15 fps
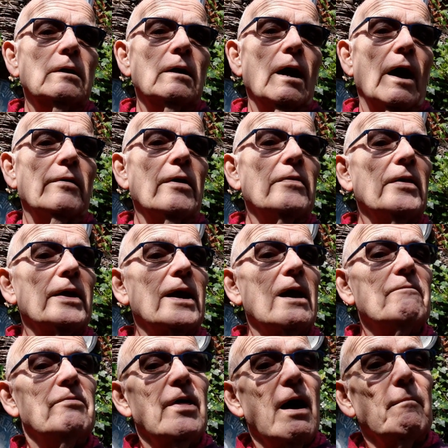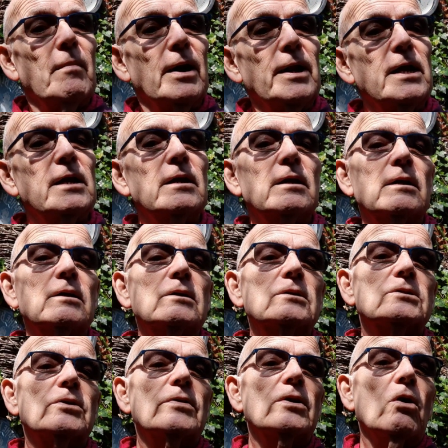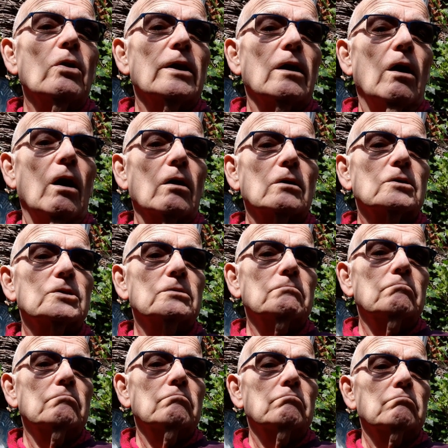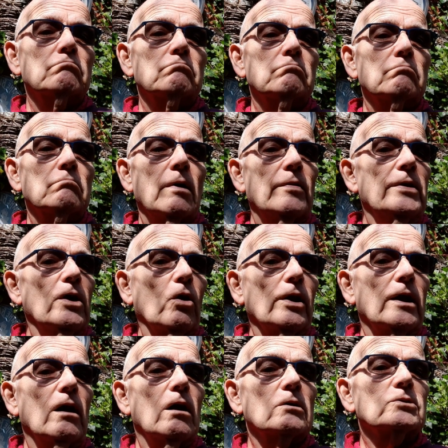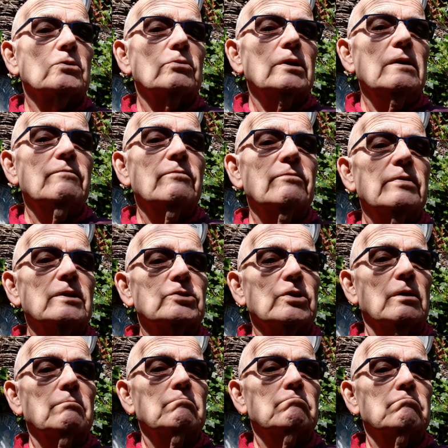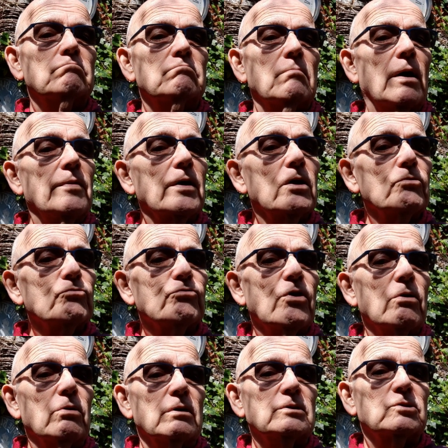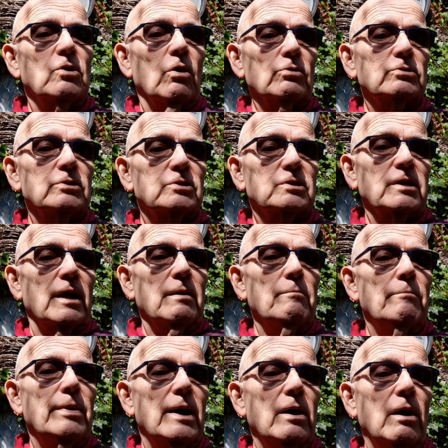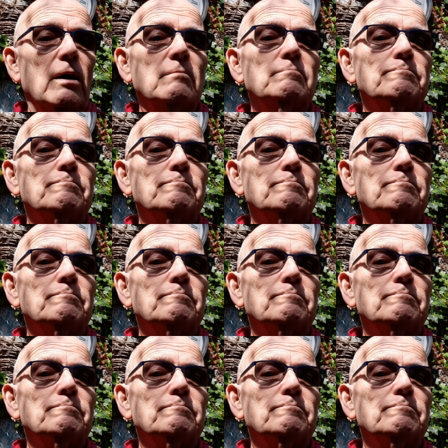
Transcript: And then they gave that money to the oligarchs. And the oligarchs got even richer. And the controllers got to stay in power.